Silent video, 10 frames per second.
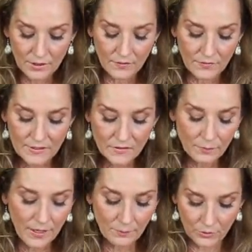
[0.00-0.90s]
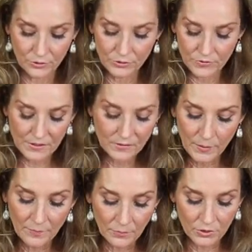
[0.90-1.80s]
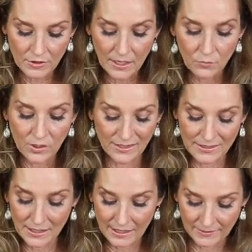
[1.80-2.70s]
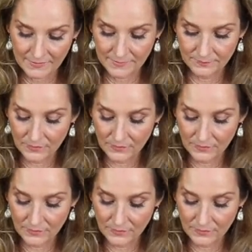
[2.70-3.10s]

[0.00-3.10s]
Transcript: these peppers I want to dice.